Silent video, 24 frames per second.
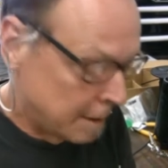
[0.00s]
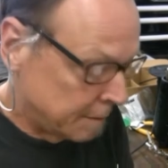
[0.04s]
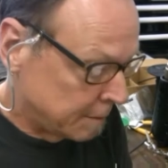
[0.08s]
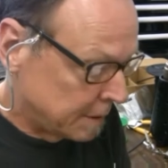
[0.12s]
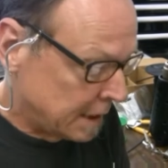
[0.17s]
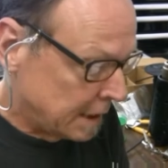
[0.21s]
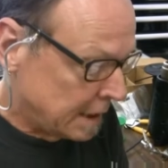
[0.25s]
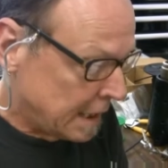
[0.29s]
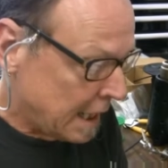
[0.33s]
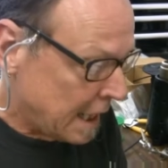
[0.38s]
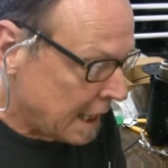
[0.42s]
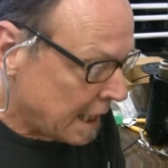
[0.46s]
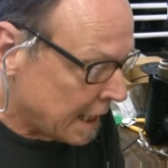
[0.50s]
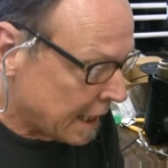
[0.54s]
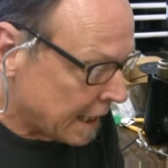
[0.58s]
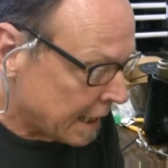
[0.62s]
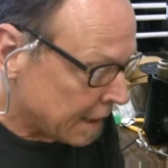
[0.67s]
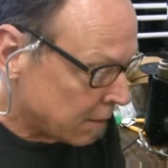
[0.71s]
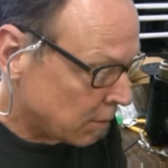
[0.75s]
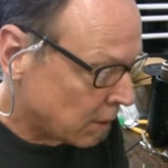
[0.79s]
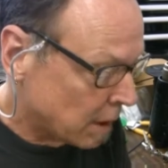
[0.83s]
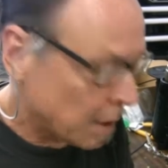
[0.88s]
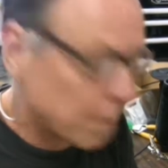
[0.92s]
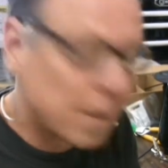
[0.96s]

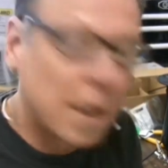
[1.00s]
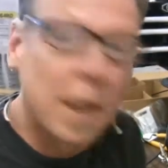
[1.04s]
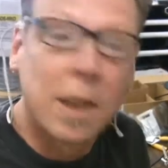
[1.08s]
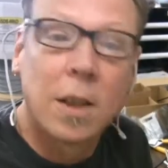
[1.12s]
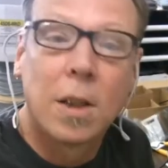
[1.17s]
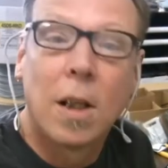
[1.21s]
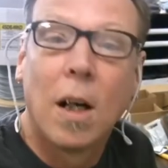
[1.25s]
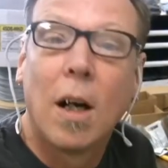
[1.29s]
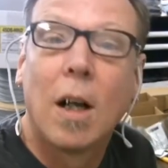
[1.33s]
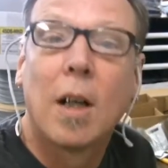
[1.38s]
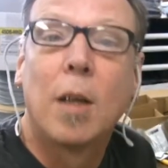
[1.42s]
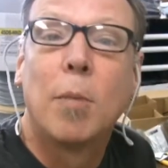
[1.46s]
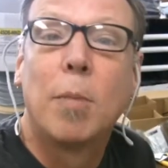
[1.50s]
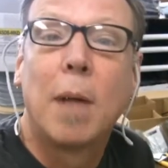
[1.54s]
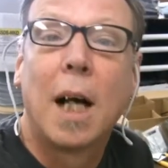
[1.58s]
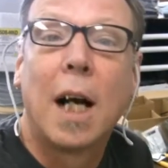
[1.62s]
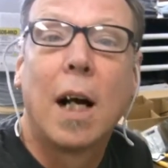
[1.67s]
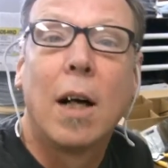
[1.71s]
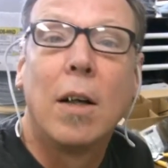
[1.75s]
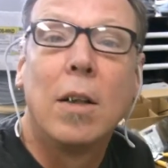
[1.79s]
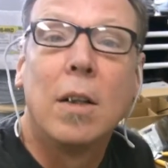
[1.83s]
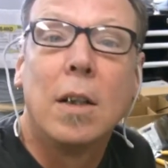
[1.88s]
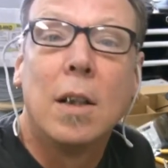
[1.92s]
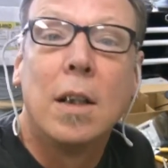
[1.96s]
today, what I'm going to talk
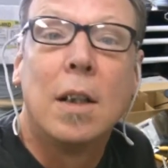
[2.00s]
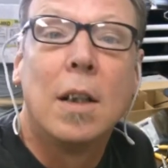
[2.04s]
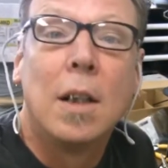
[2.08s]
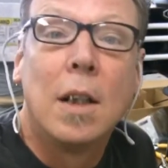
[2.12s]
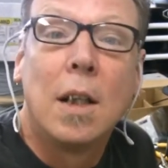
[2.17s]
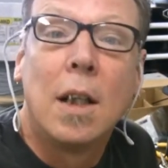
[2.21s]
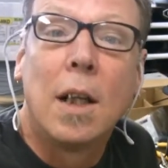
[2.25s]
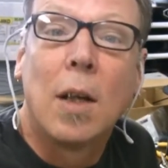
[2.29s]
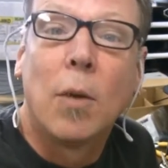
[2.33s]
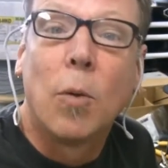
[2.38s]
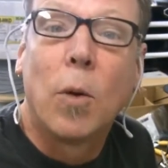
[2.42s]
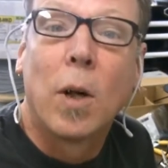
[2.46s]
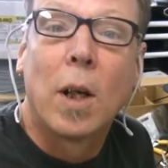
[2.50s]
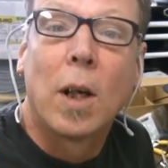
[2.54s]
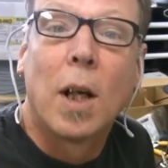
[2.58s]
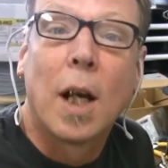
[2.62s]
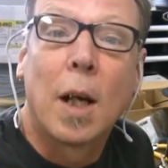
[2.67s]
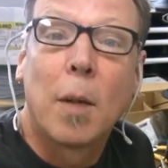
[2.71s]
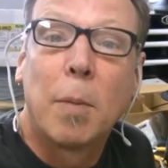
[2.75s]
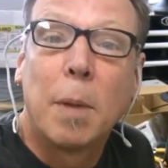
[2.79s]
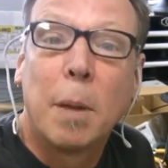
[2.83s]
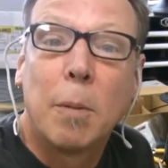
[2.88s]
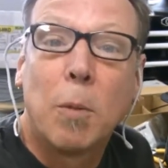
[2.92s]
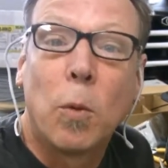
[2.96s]
about, what a
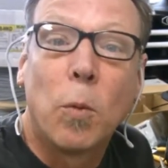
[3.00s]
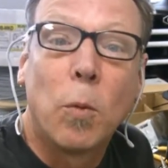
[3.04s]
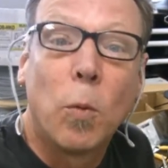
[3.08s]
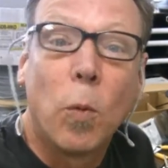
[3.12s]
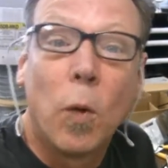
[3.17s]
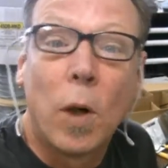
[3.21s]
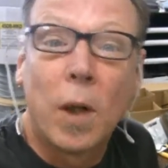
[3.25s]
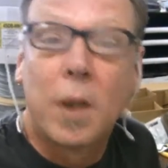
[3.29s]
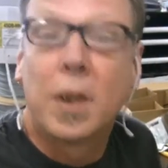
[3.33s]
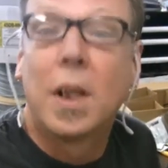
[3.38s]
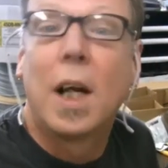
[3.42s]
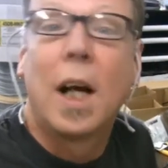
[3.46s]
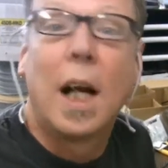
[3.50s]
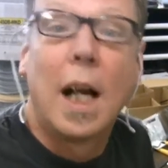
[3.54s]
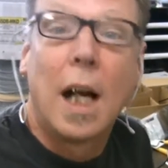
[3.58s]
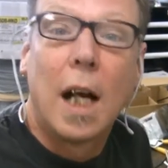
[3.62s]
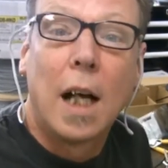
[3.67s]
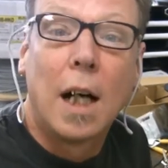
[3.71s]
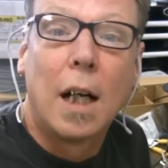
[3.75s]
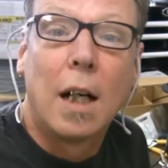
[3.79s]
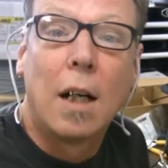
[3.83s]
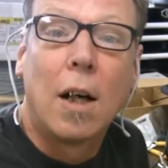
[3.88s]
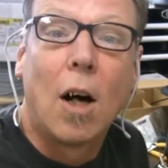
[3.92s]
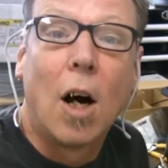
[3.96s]
lot of people
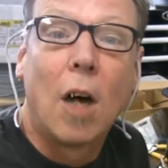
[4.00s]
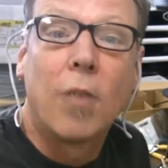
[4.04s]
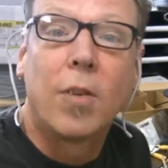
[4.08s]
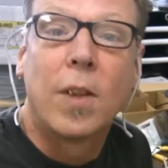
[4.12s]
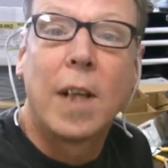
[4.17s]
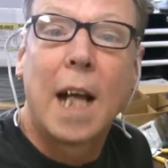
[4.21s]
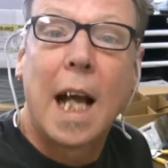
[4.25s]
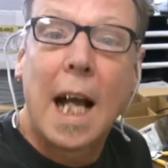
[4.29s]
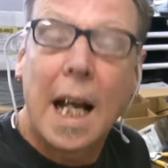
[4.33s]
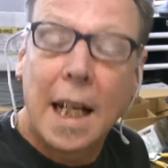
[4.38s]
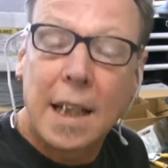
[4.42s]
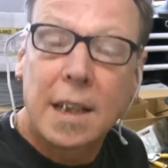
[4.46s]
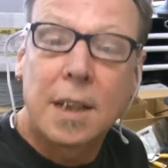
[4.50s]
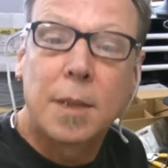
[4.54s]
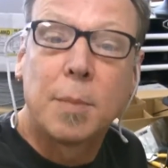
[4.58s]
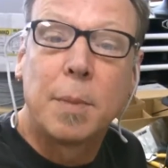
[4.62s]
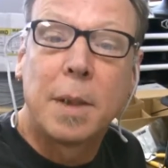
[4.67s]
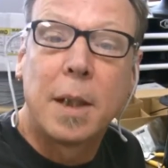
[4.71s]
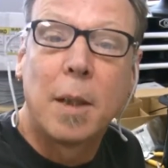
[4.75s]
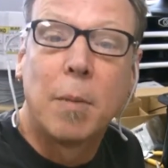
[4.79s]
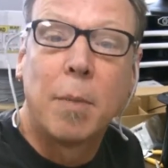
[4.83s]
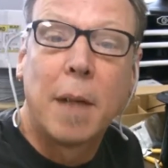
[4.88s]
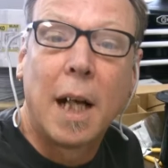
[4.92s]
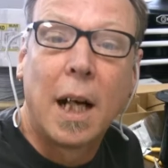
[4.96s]
often ask
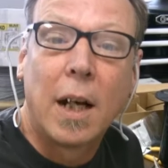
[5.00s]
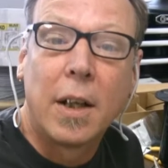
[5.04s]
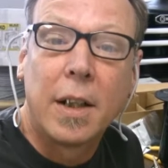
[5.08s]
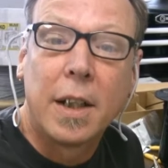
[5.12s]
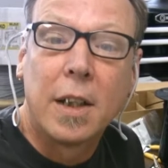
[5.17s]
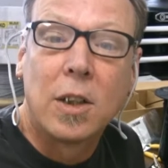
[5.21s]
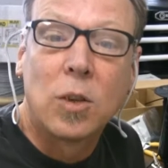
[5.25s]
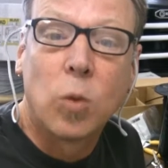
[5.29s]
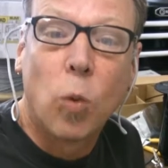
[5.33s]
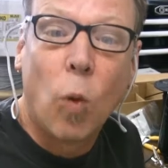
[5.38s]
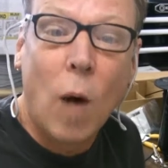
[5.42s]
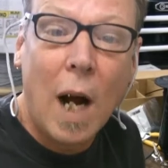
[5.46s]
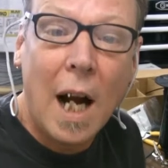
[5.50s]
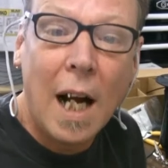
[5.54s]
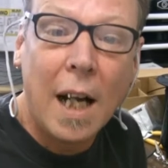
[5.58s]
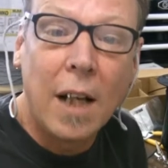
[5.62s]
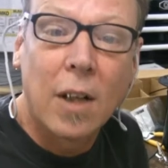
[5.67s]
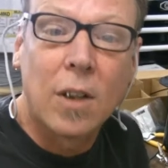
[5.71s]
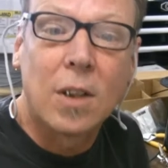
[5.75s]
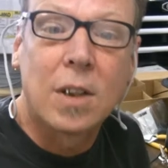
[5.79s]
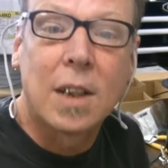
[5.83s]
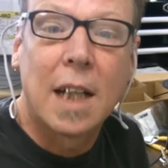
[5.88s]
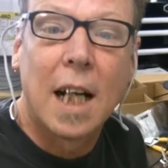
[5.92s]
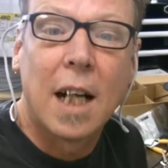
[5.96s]
me about, is
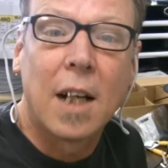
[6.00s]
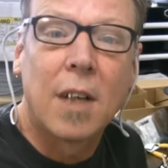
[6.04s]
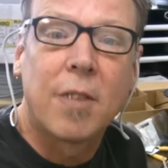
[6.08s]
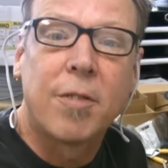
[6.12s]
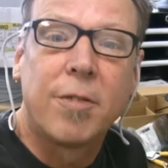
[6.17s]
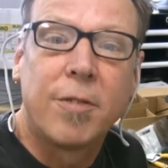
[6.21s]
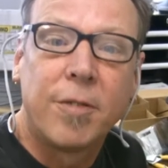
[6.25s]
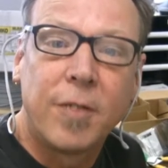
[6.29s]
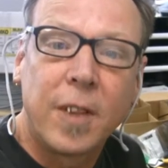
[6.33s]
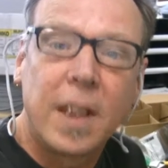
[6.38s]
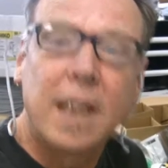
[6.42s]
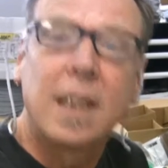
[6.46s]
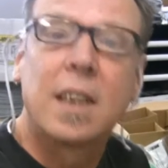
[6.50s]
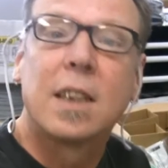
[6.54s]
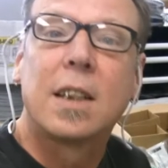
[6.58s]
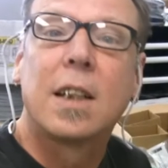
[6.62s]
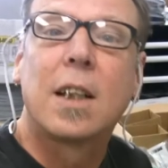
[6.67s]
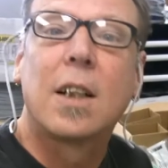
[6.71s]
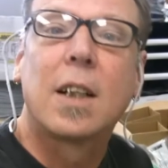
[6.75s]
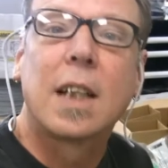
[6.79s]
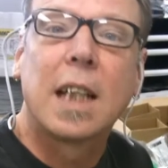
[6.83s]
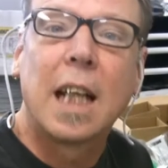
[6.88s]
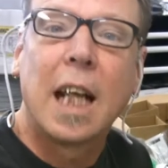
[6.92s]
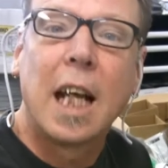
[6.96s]
wires, how to fix
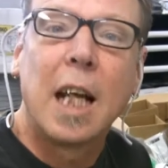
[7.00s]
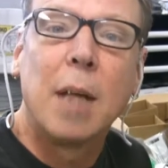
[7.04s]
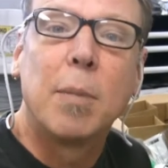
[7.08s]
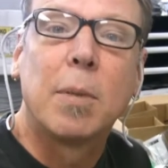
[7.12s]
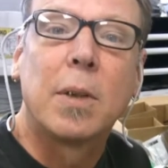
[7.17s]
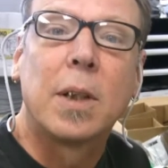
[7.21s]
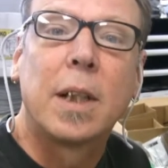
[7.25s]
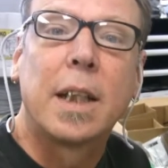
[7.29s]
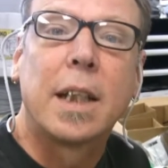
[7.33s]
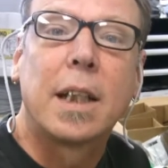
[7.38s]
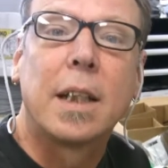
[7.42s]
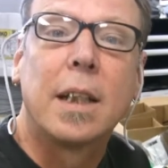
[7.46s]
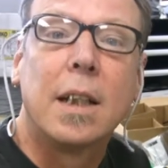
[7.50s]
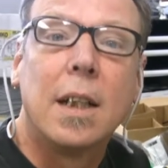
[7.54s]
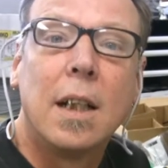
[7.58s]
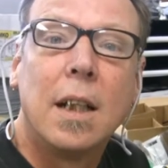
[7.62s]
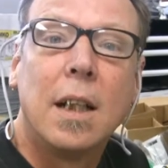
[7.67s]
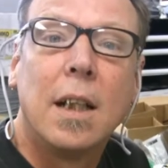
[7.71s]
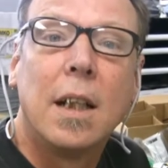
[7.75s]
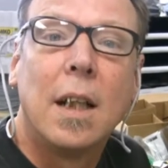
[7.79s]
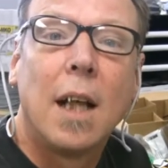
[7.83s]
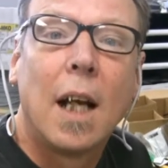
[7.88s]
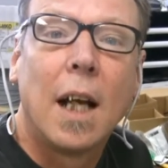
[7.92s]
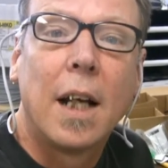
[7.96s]
their cabling,
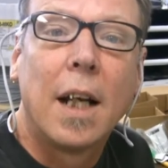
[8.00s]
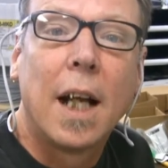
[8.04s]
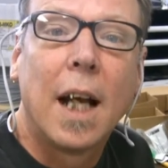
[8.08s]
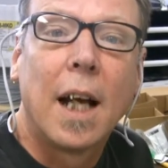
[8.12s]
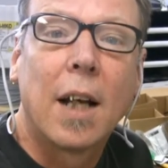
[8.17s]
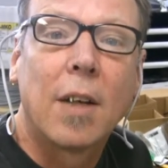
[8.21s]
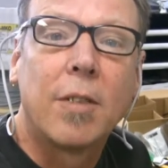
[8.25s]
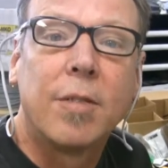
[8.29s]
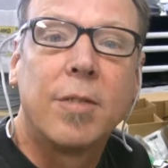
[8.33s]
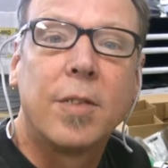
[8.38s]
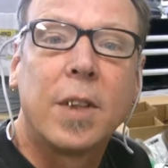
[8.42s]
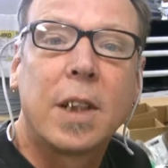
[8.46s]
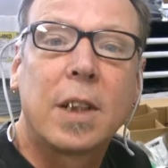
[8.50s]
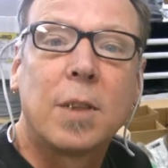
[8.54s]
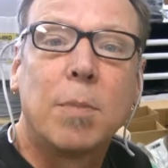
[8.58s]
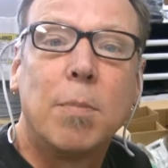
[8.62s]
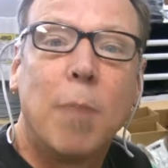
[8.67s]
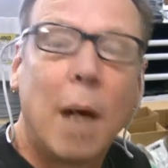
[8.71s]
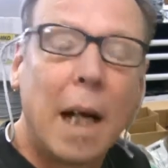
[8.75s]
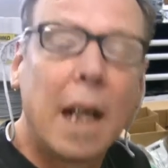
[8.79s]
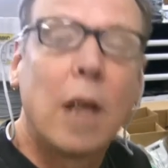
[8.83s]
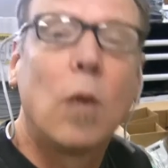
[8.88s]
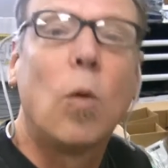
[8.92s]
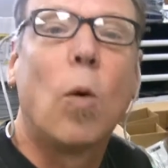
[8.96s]
and how to fix
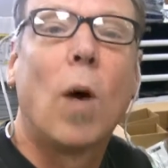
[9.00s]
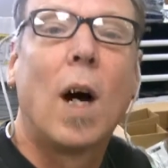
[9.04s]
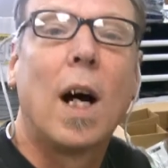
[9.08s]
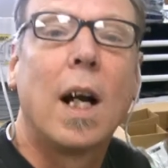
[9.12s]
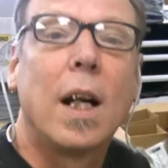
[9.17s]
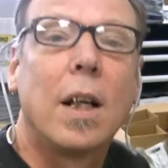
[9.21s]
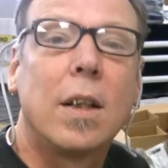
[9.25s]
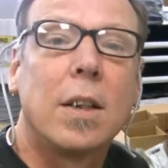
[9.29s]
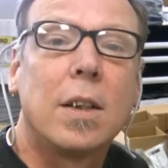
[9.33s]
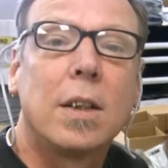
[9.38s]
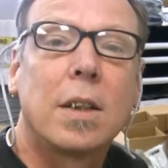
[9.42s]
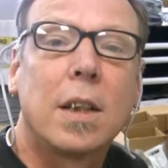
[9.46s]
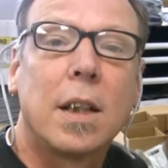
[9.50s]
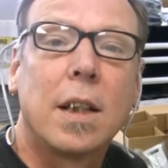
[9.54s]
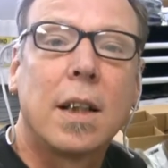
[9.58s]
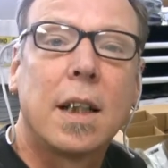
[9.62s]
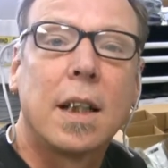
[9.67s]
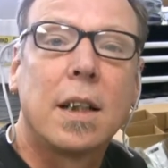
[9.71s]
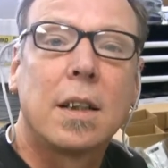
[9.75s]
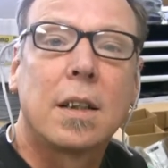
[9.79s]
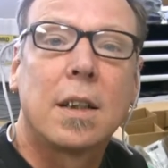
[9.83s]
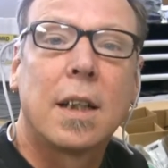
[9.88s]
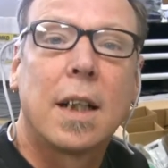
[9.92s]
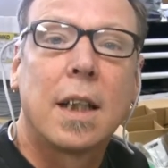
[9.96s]
mic wires and
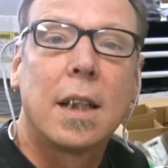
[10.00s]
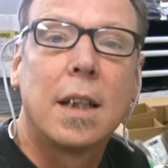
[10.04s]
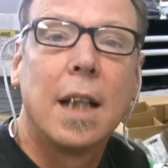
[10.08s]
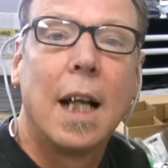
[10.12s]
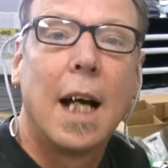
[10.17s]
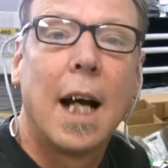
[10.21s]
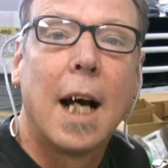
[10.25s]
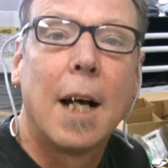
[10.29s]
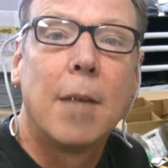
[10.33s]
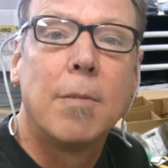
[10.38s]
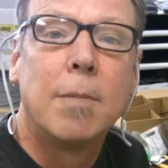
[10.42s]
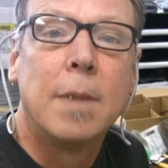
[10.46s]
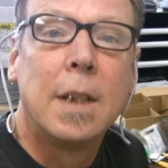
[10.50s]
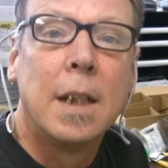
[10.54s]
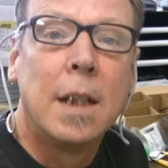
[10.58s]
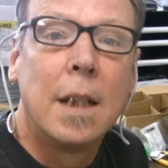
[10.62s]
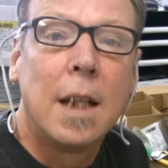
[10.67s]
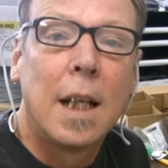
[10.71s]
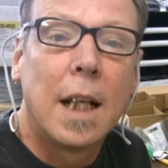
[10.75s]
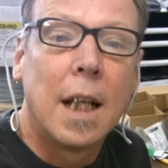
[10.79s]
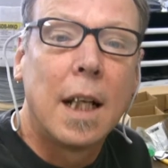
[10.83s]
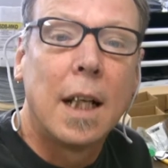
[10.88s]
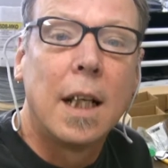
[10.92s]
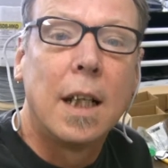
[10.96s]
things like that.
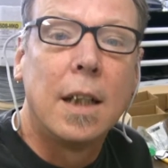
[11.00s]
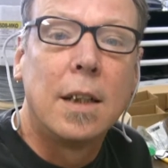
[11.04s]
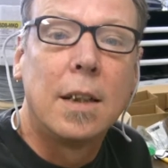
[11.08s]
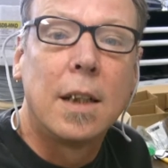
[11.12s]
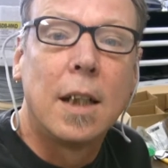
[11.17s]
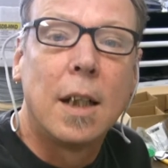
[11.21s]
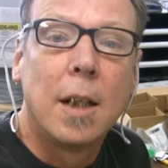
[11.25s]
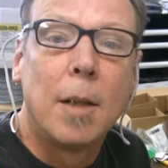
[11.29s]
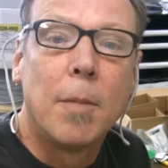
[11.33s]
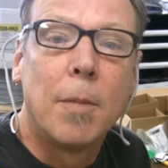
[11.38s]
And